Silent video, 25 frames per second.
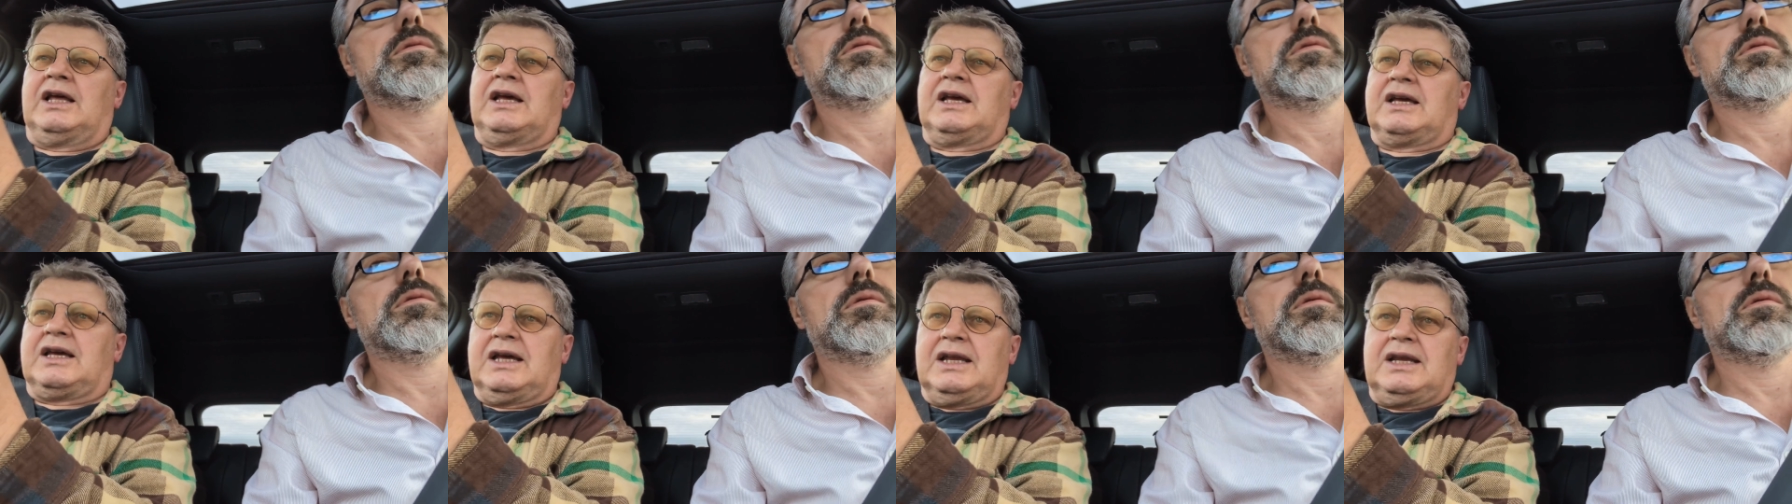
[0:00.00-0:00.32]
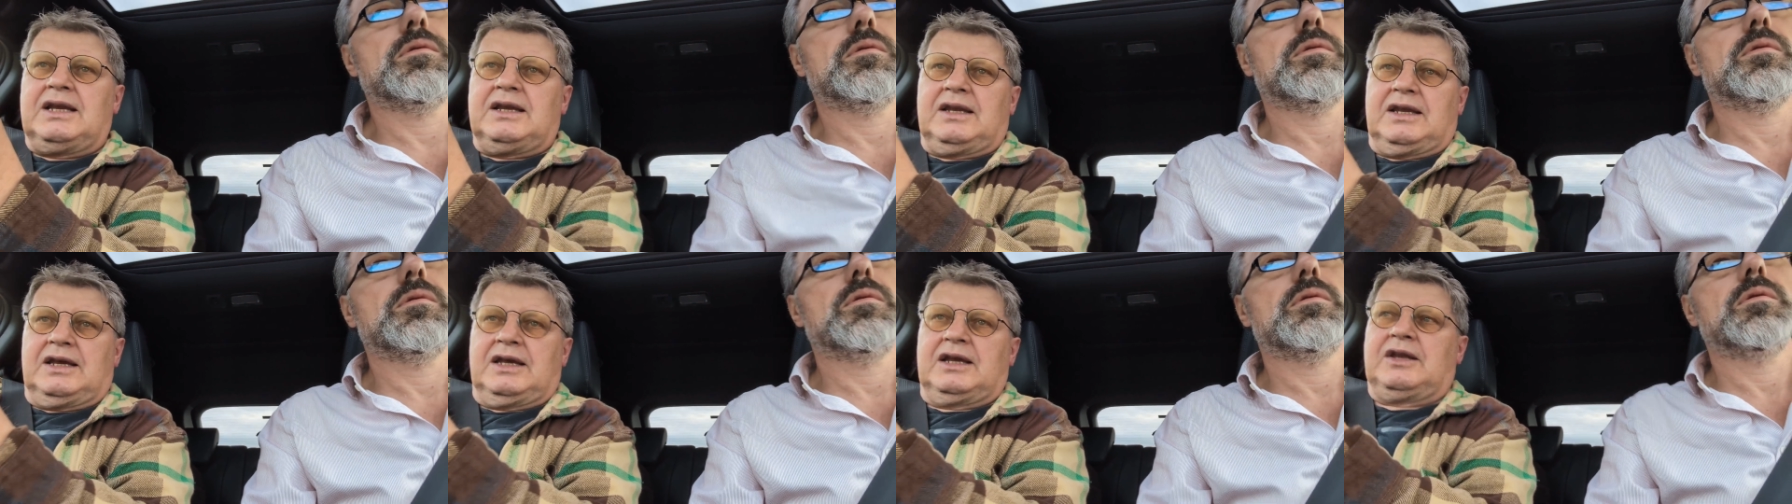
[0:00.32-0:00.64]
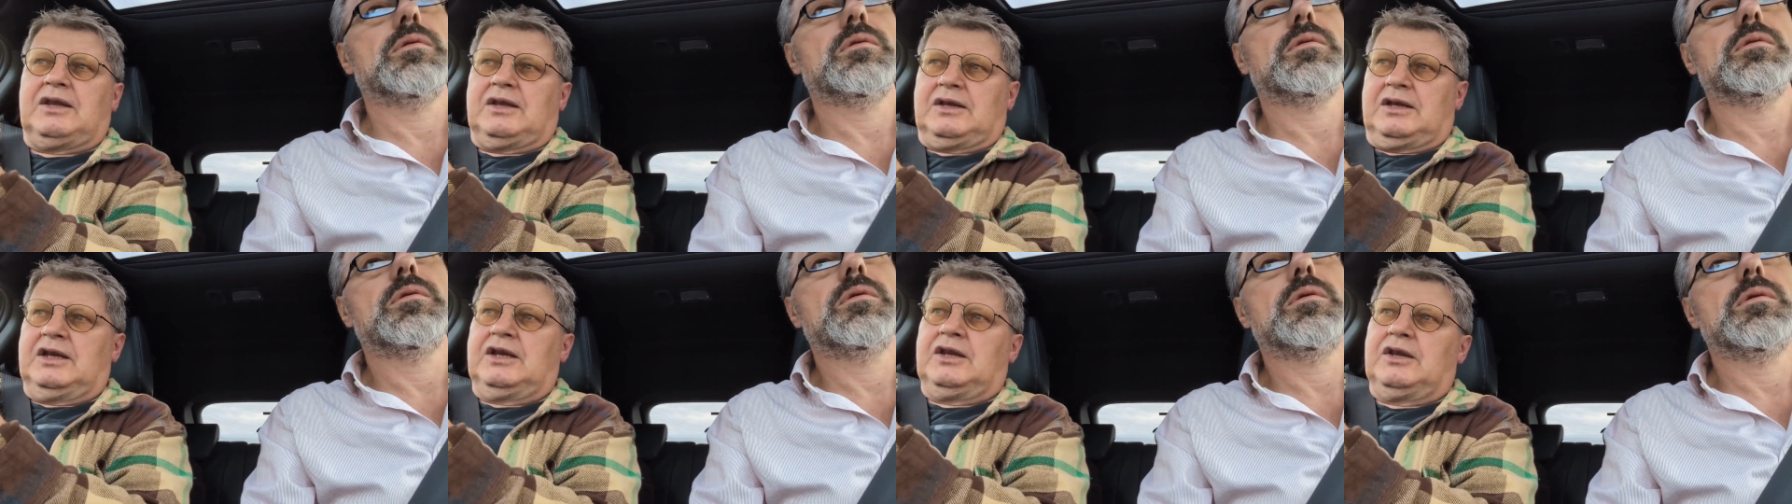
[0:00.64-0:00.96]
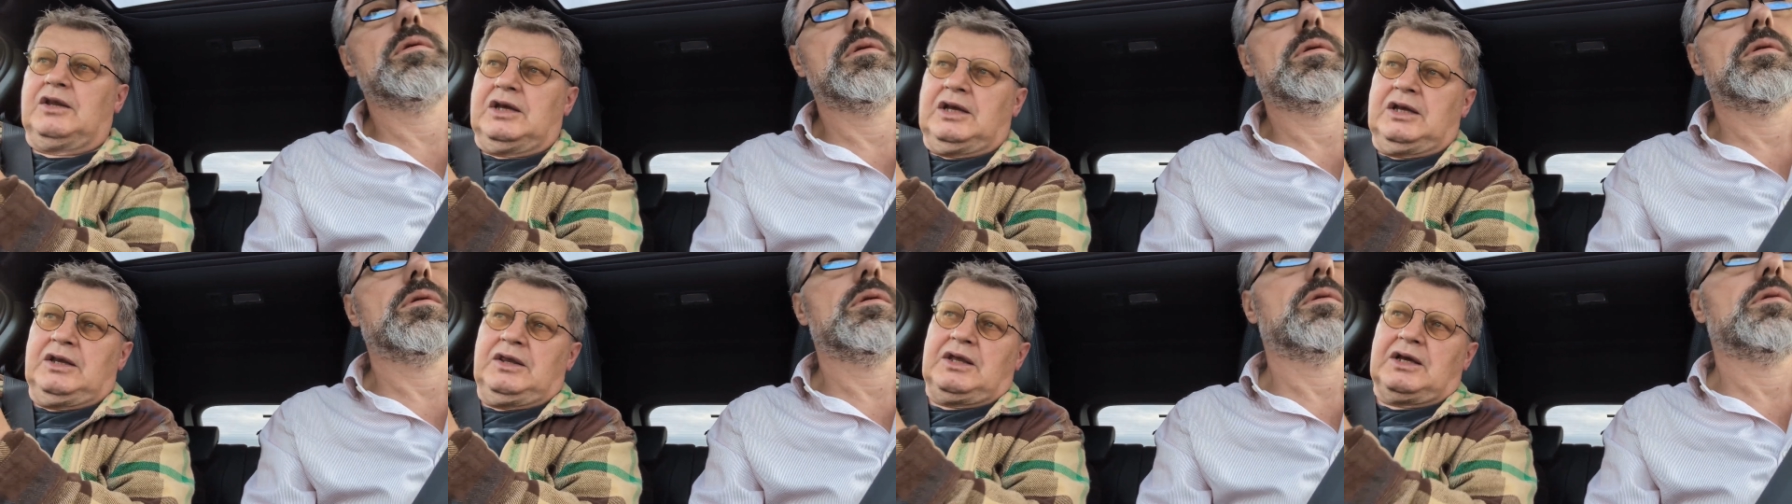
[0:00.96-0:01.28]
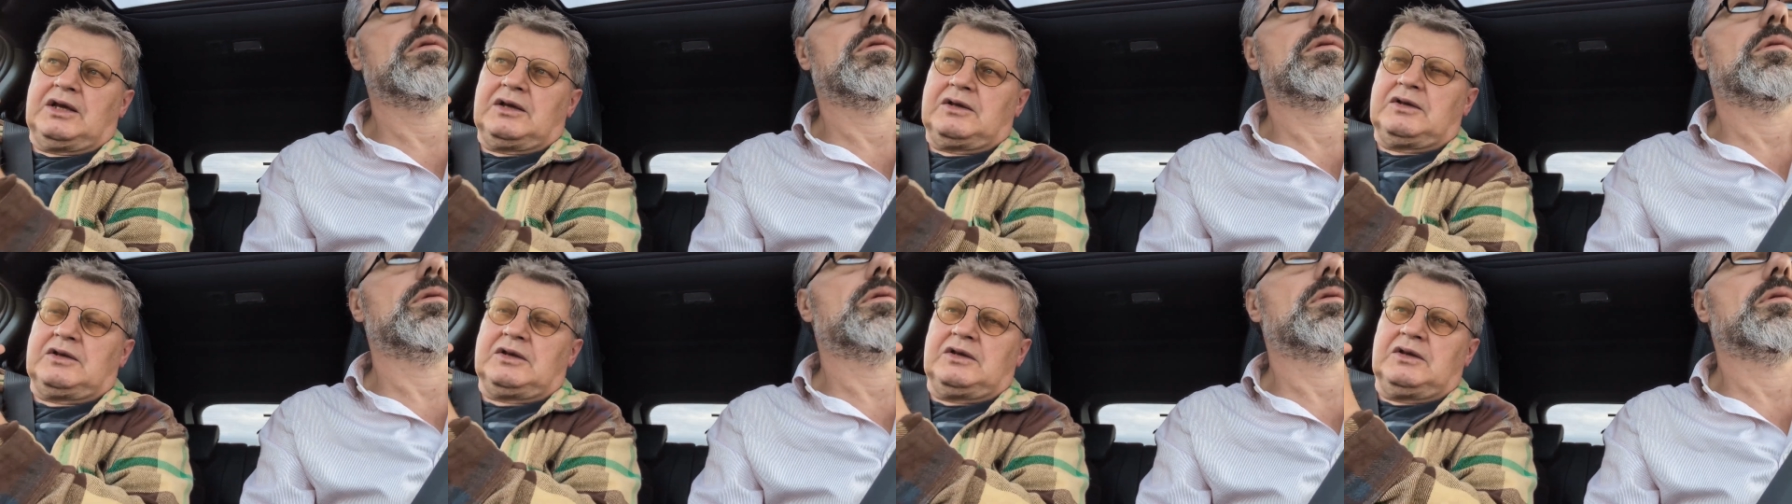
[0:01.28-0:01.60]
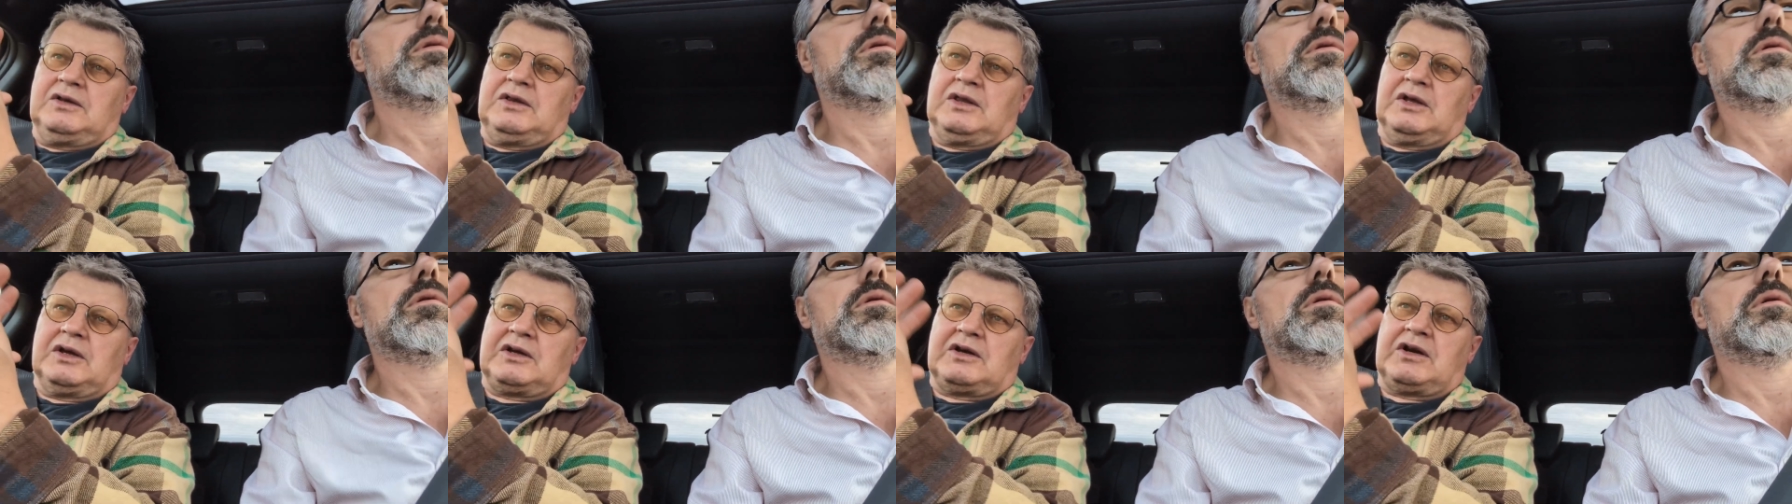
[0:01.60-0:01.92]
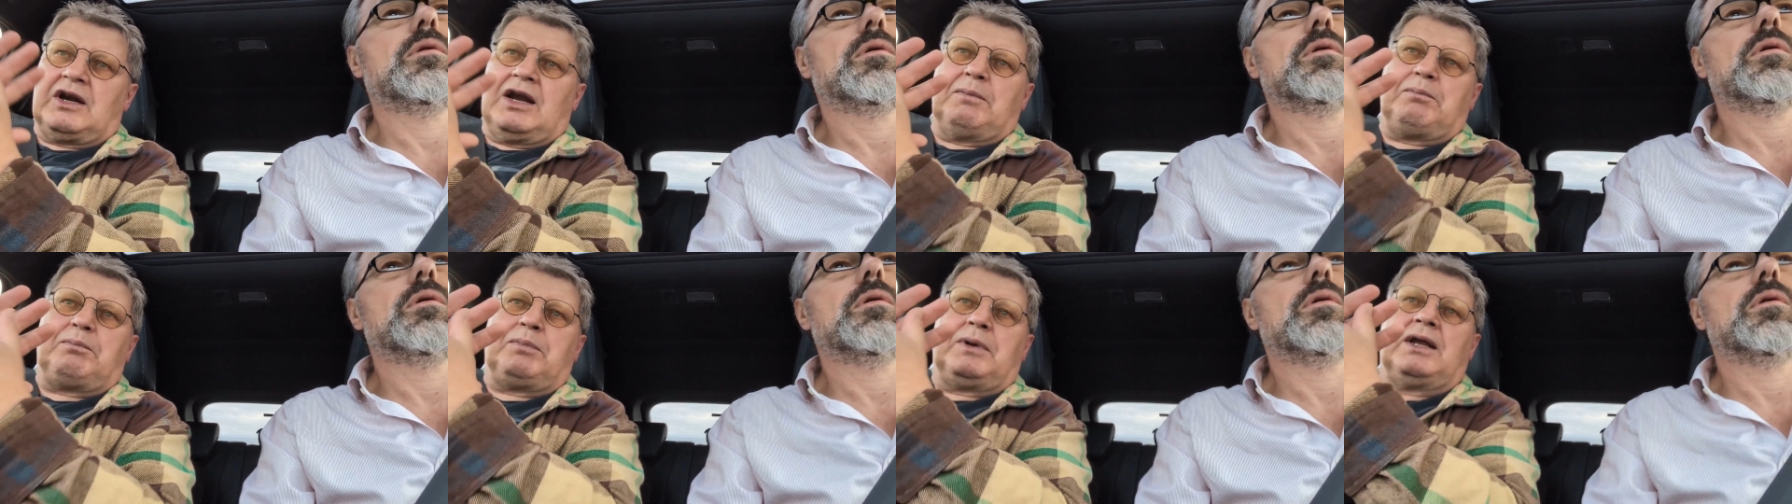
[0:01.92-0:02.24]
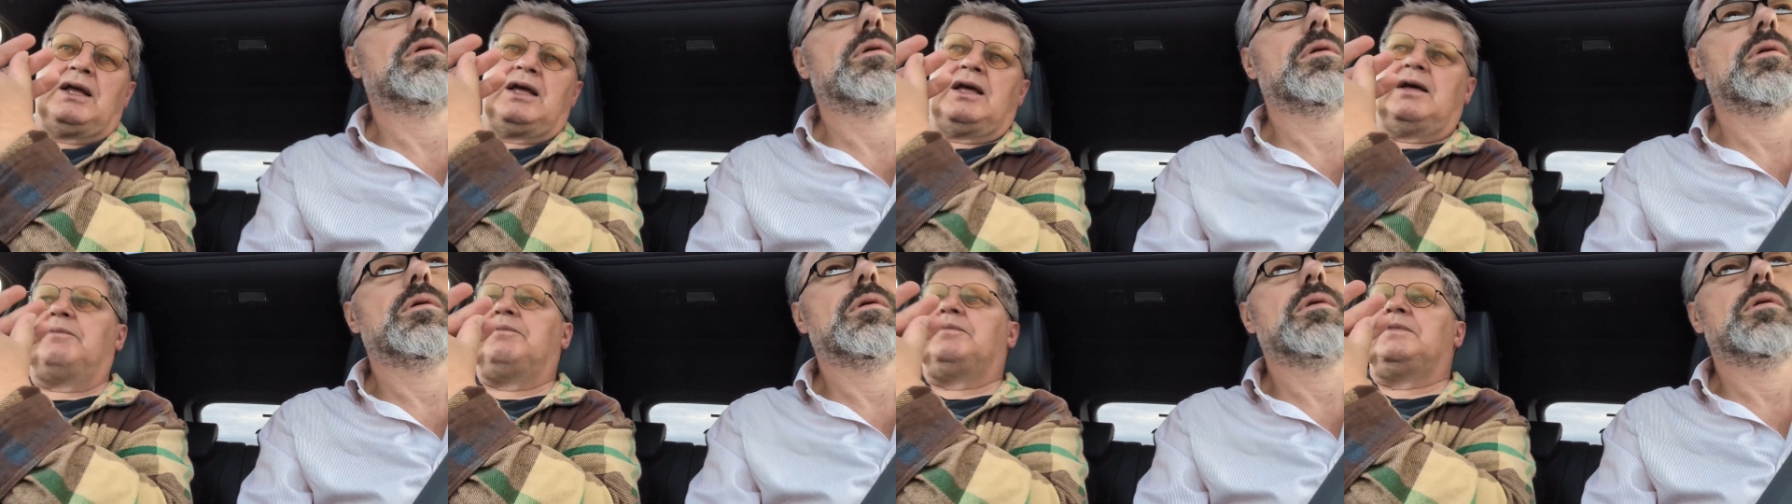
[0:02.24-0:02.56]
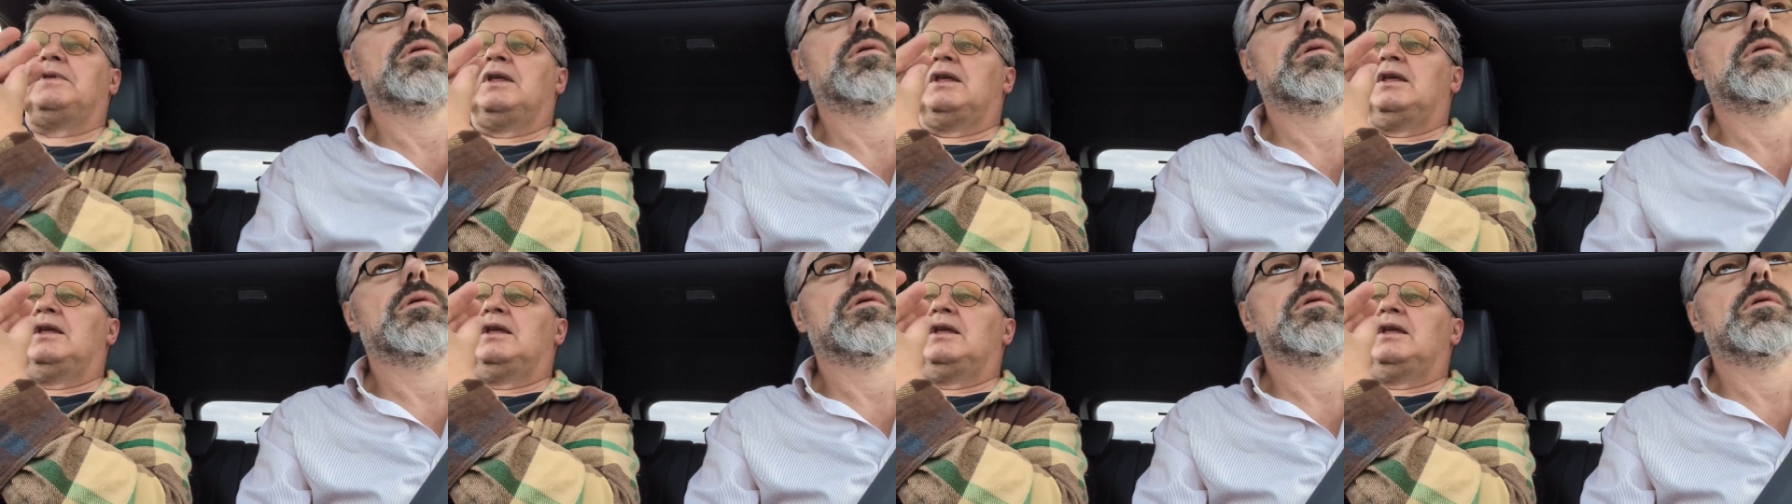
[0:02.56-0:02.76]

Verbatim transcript: like in, in, in, in the, the Krafla